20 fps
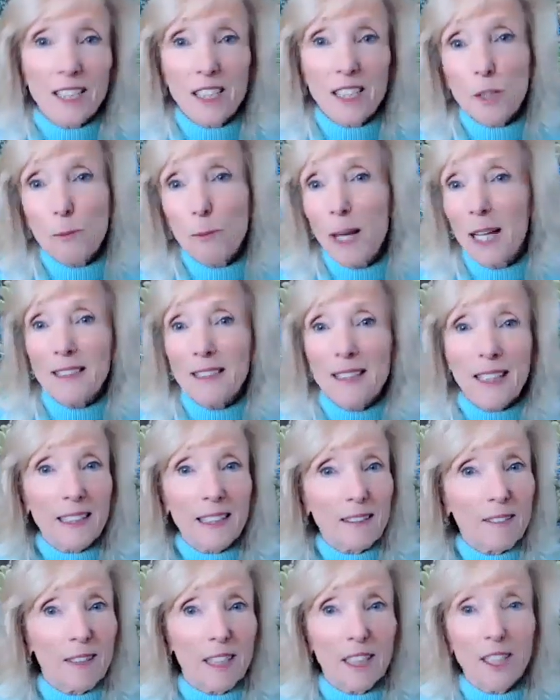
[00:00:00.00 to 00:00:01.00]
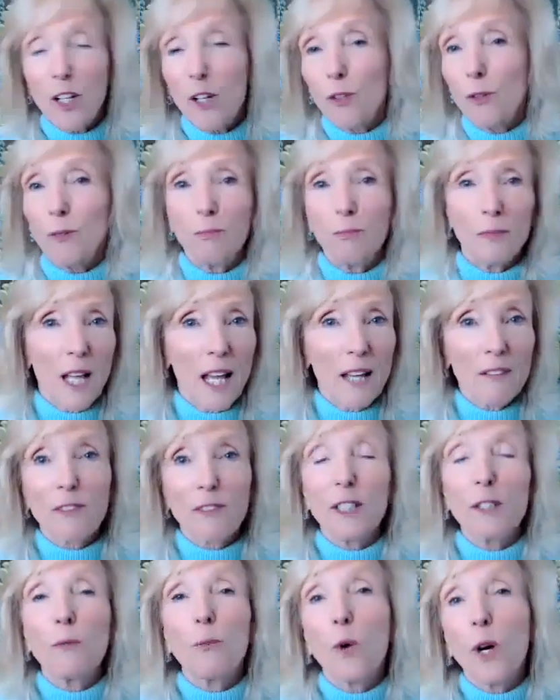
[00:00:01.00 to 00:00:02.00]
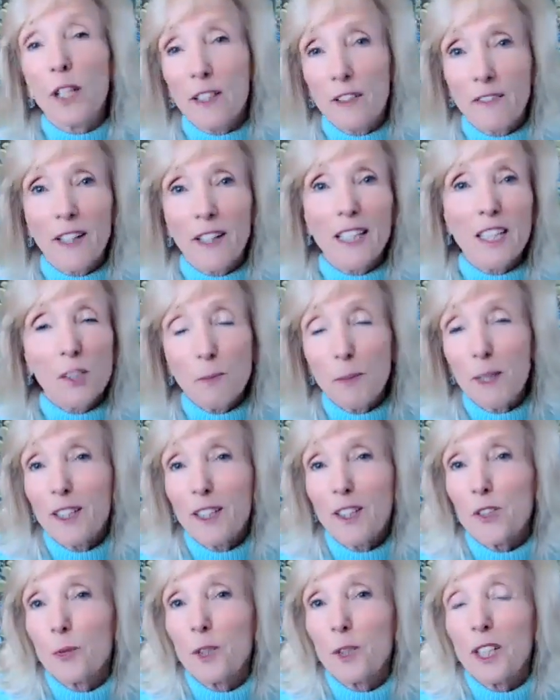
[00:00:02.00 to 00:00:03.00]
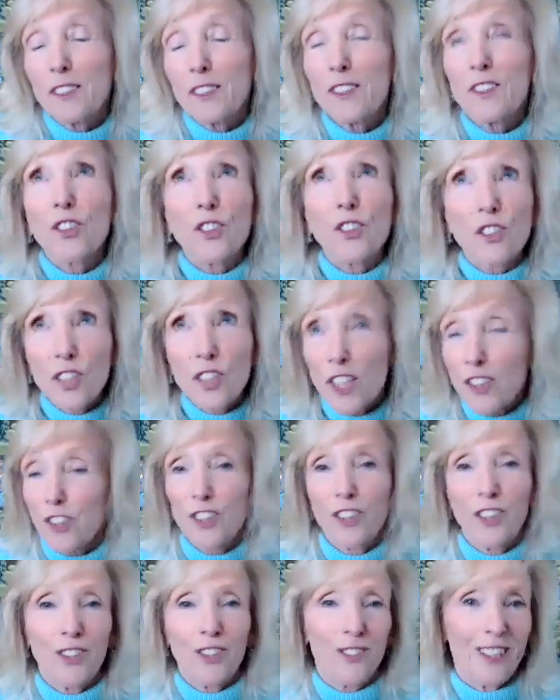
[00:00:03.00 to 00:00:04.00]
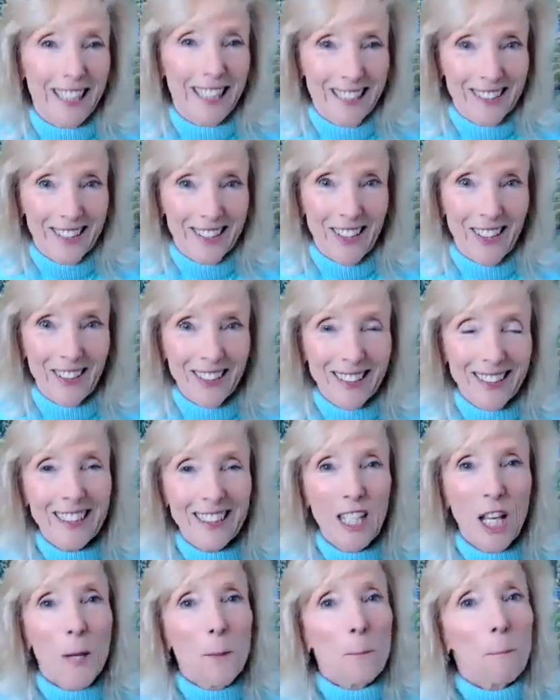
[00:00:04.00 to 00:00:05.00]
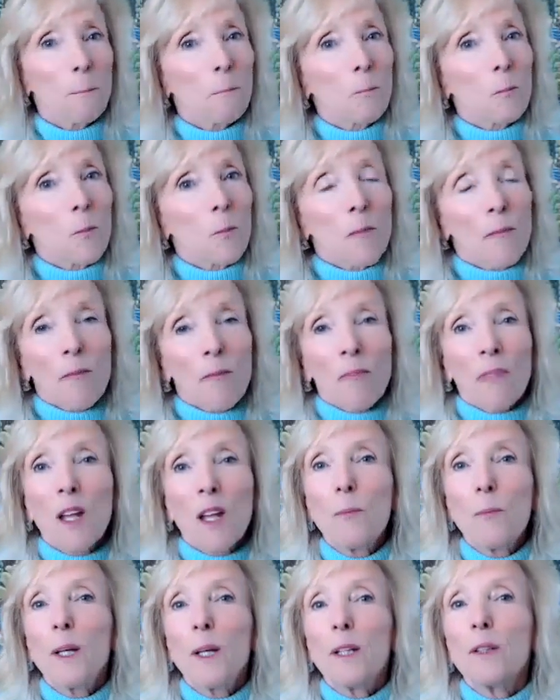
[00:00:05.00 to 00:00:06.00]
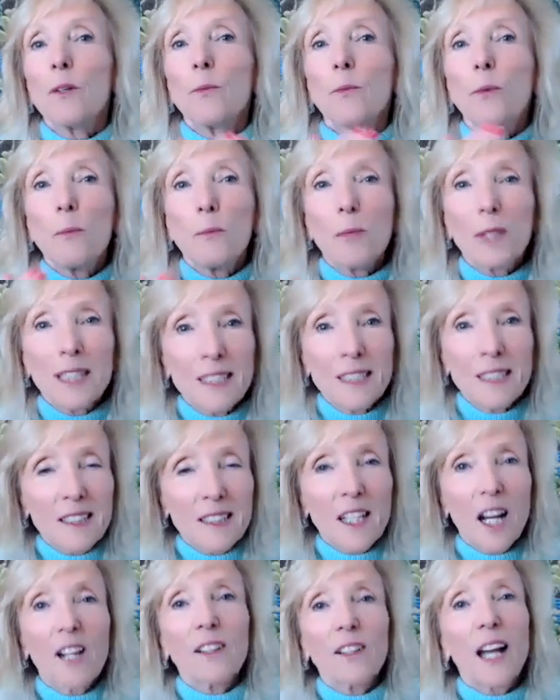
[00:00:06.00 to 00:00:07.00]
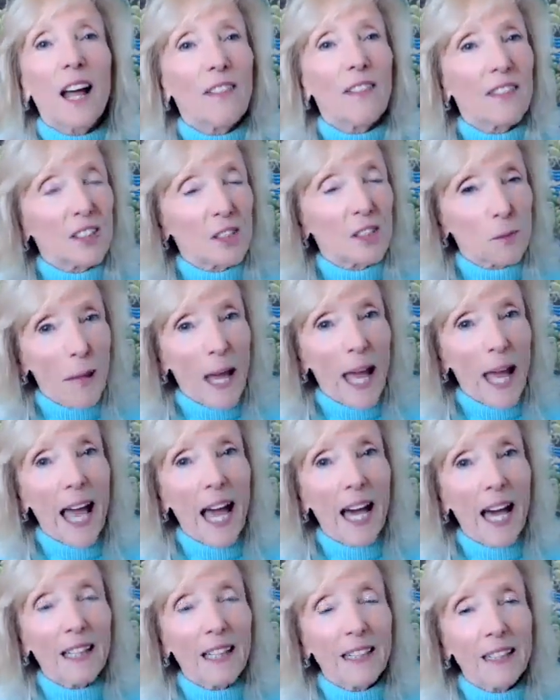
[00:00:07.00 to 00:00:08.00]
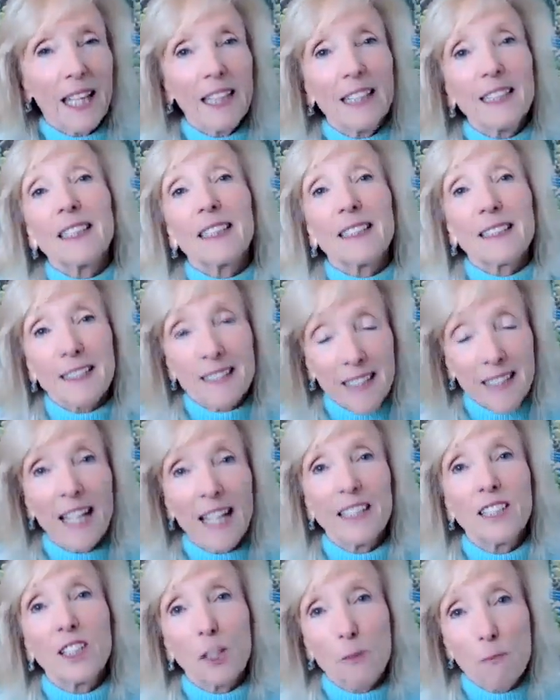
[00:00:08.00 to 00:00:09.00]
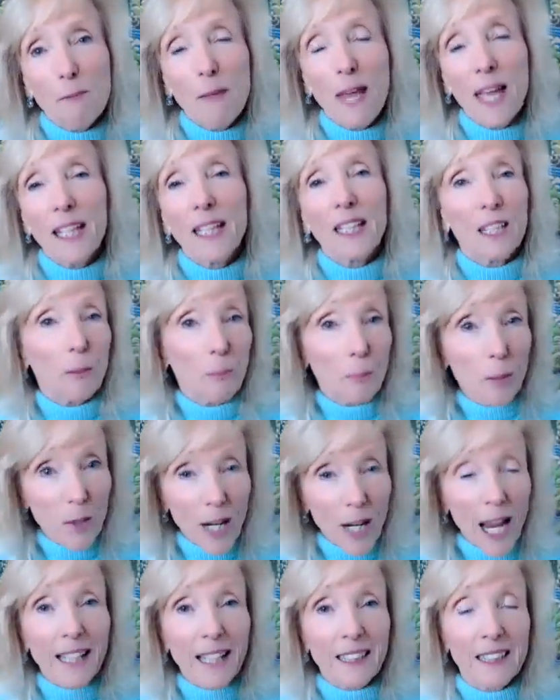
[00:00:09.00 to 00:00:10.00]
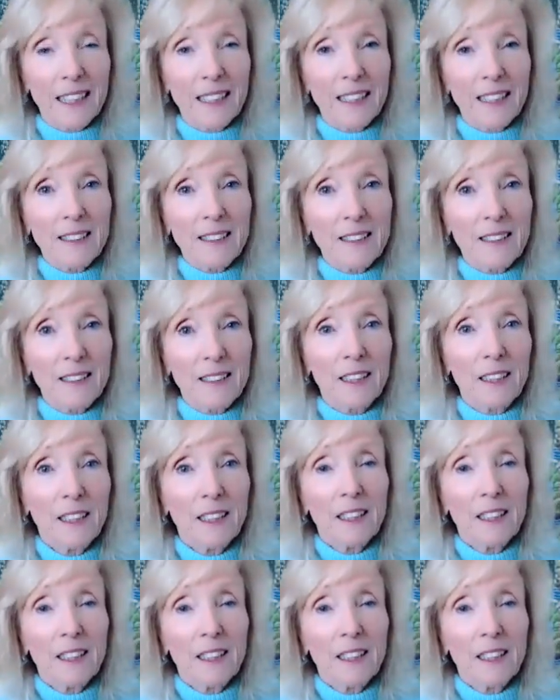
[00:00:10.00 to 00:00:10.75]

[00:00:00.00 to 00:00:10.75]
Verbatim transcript: It depends on, you know, every one of us because we are such unique souls but when we start on this path and decide to make it a practice,